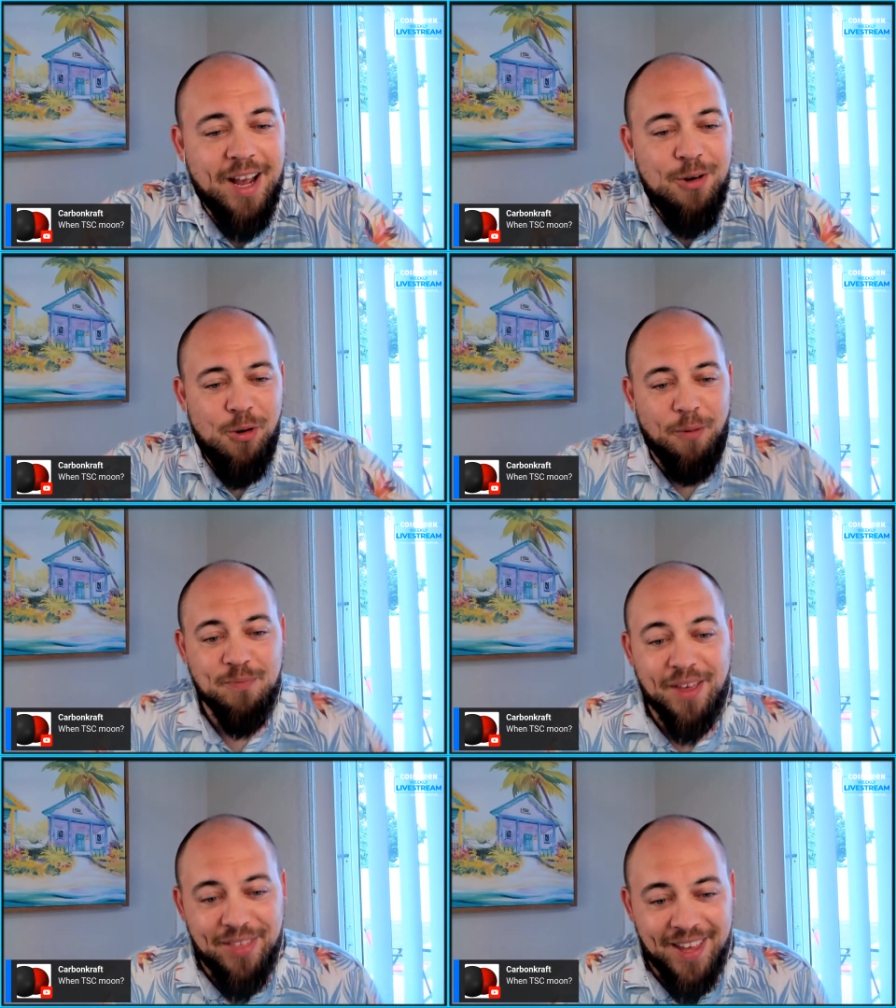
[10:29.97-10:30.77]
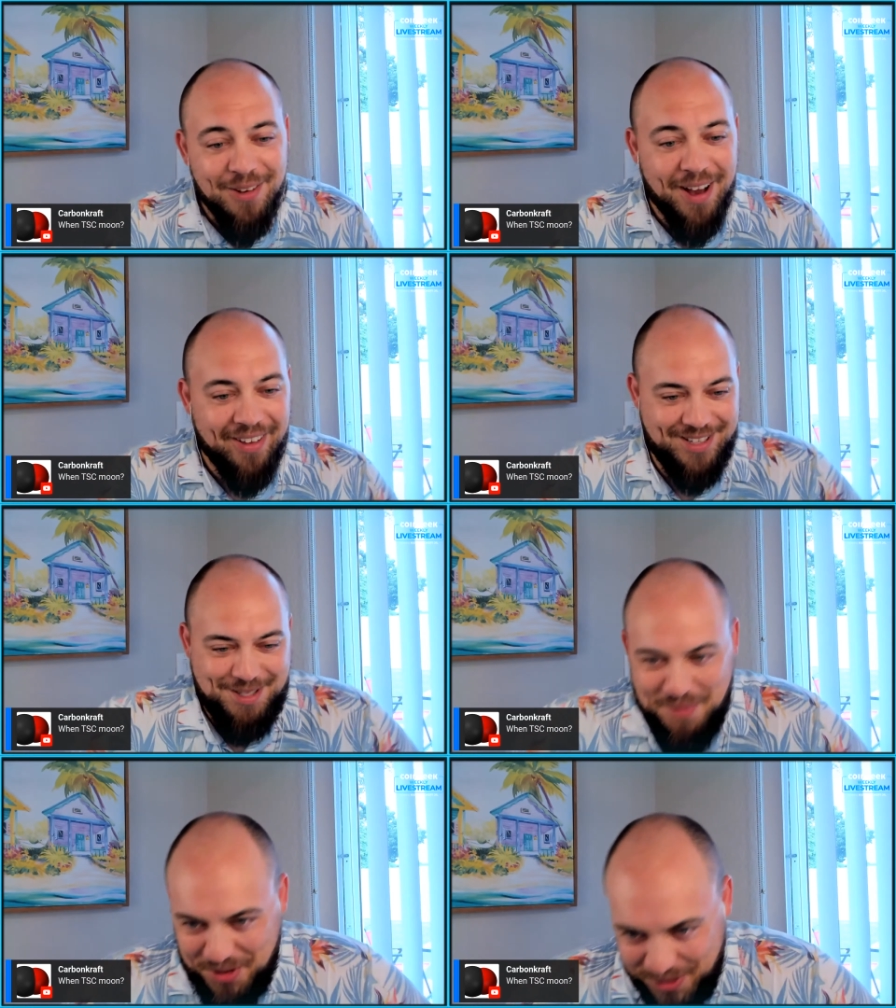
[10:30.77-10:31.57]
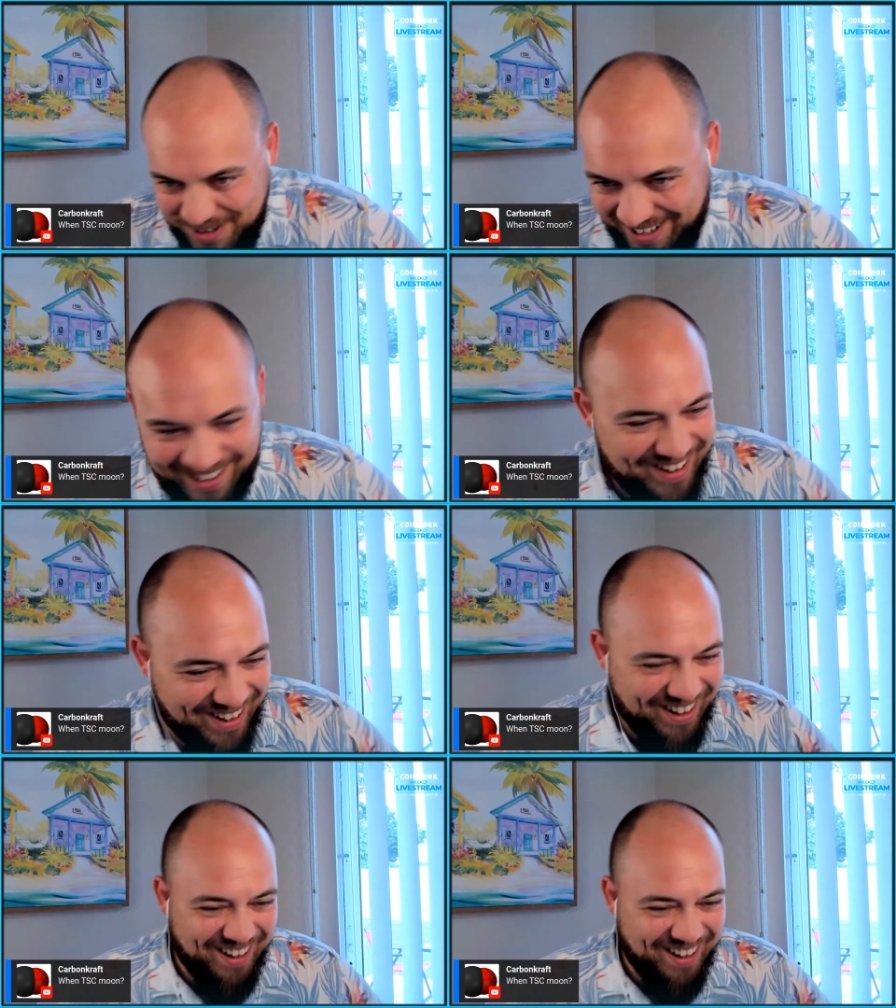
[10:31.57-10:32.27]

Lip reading: Okay, cool. Thank you, Alex Moon.